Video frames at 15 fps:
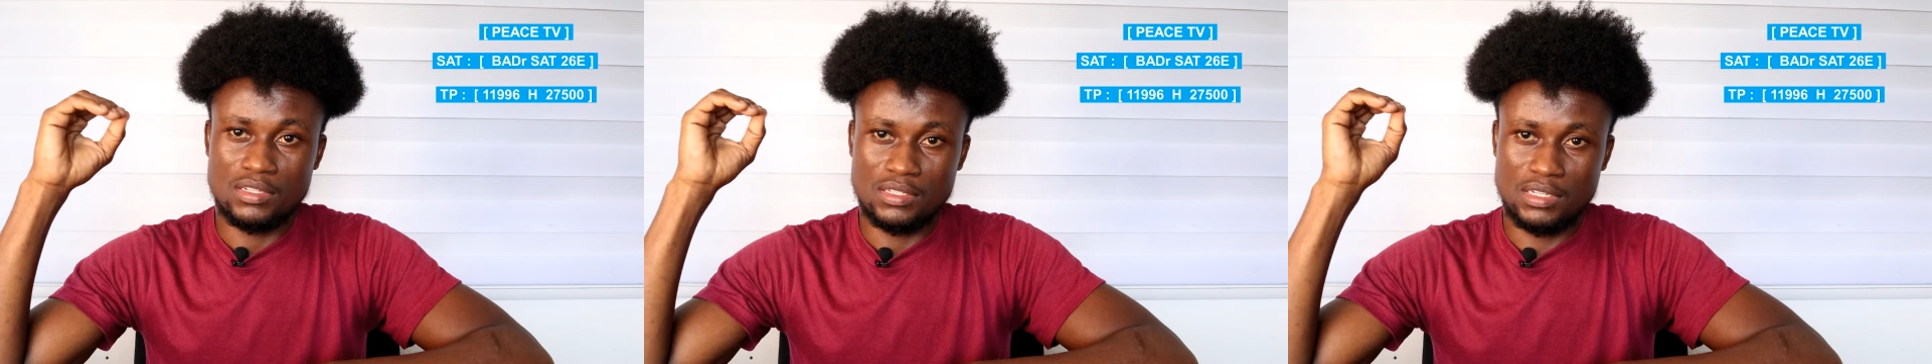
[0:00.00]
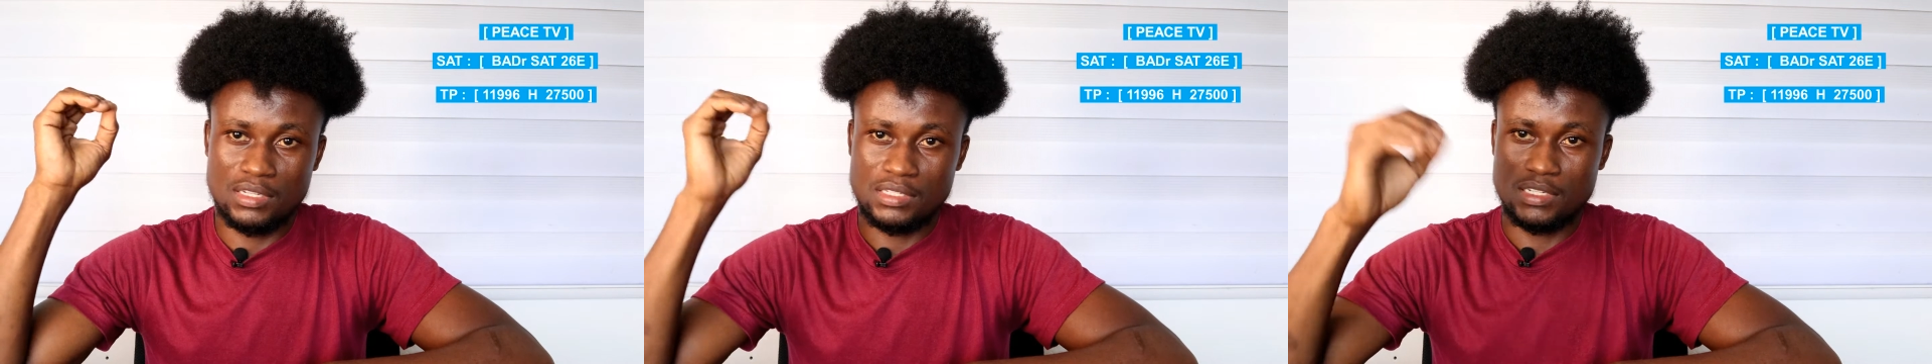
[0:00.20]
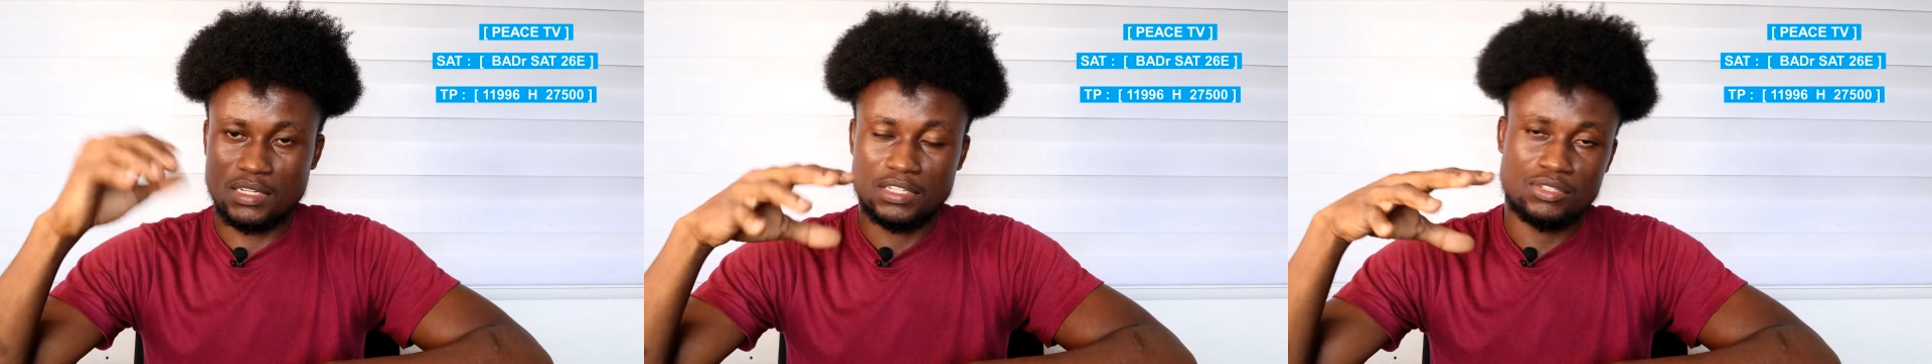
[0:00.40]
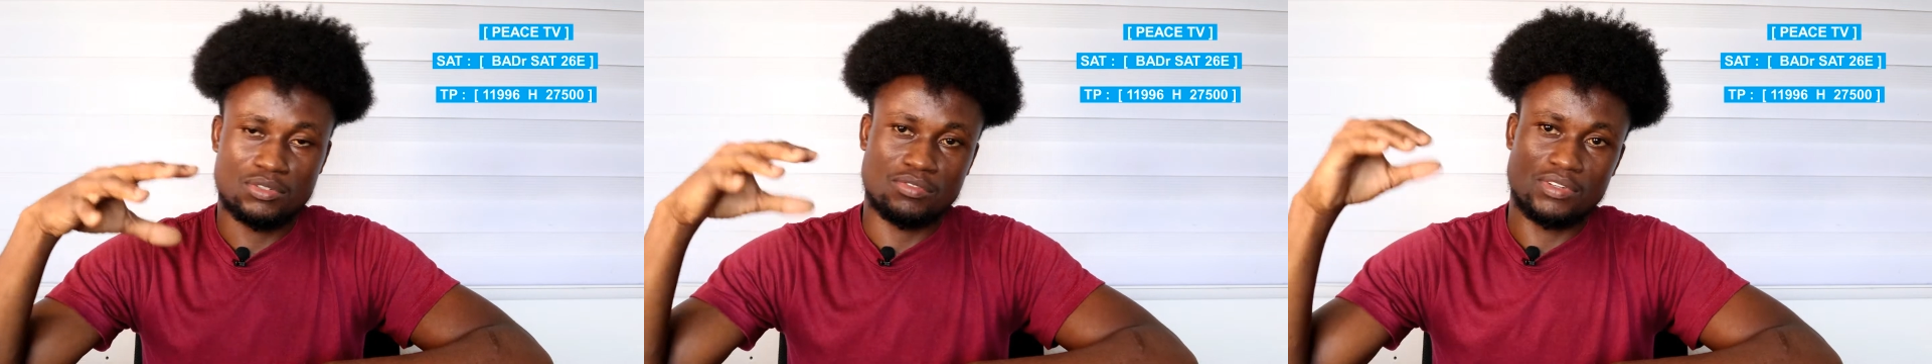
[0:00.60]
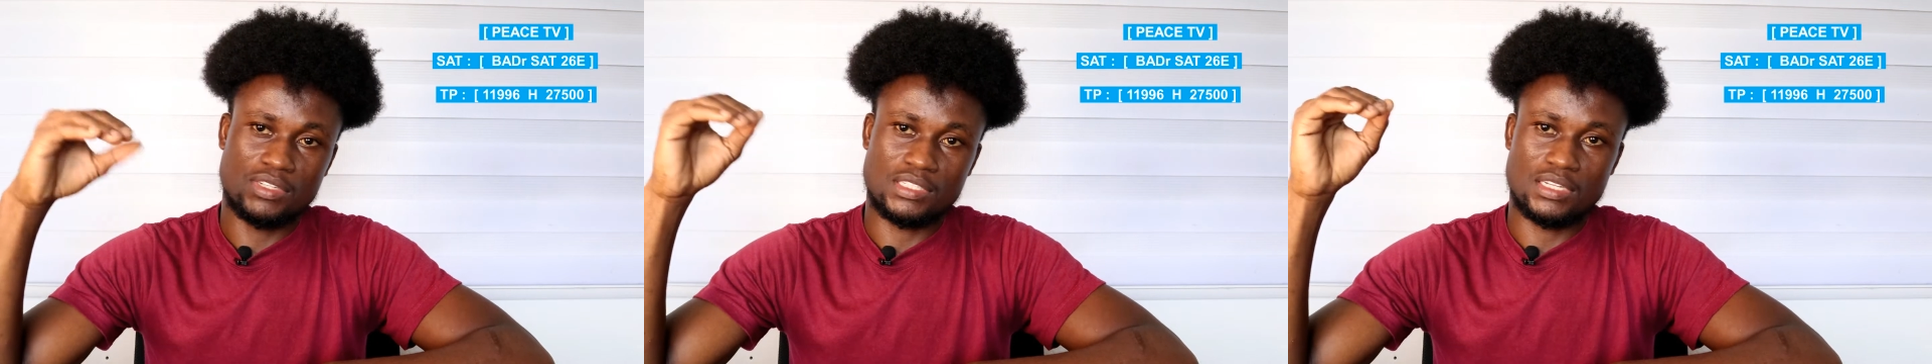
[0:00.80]
The selection
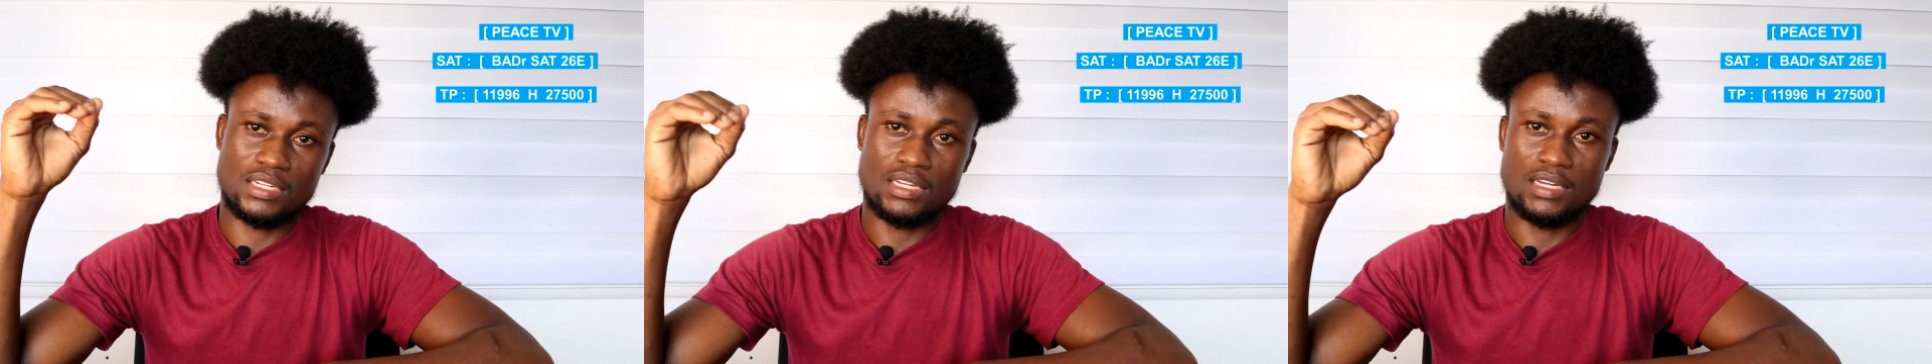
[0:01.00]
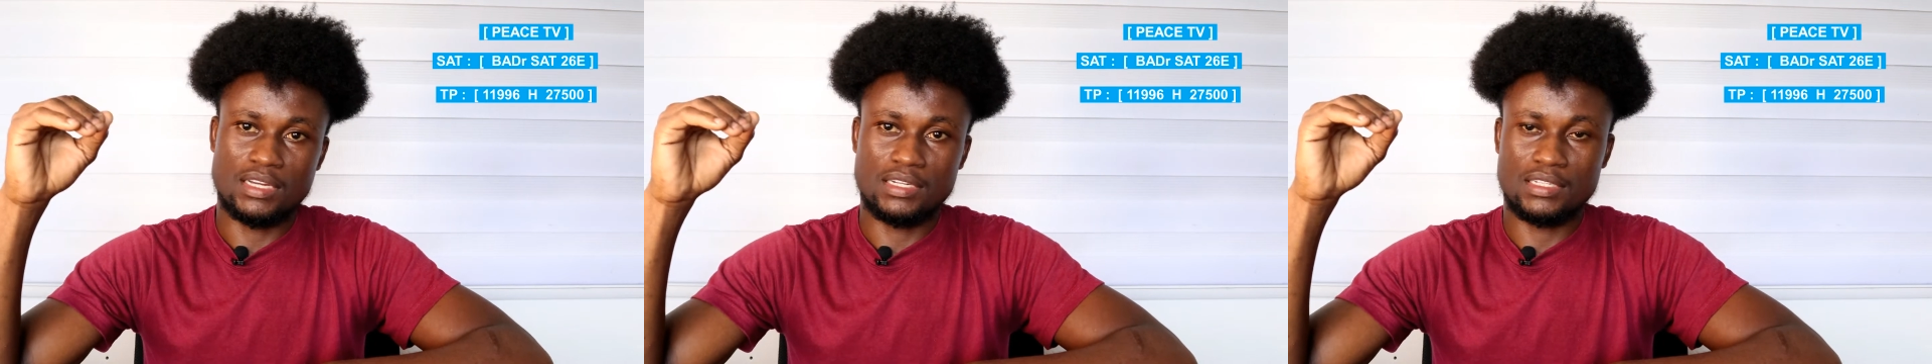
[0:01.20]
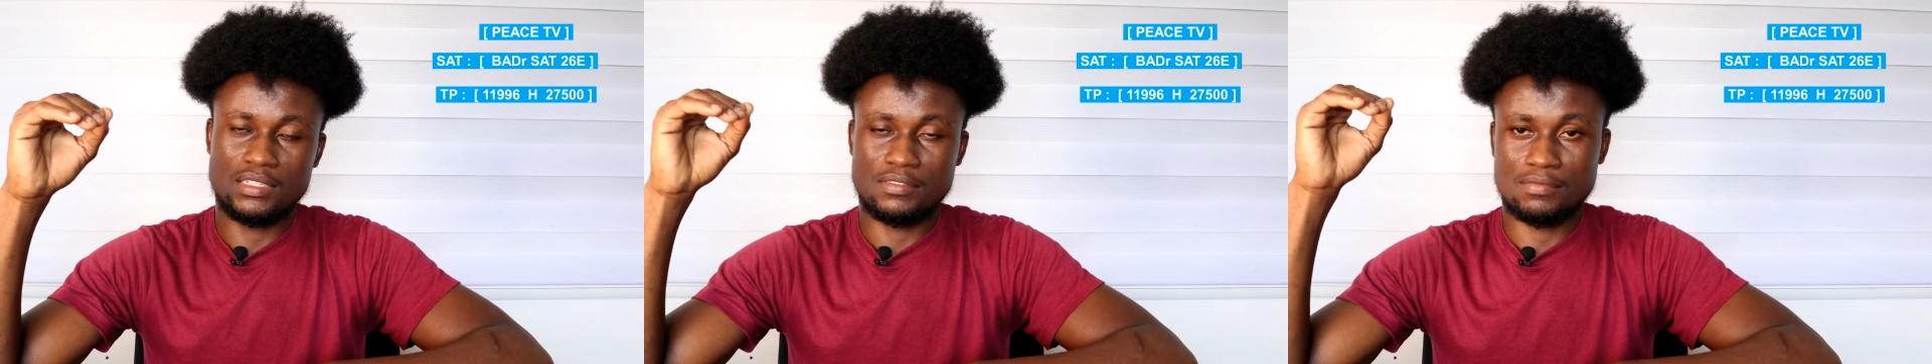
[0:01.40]
of the satellite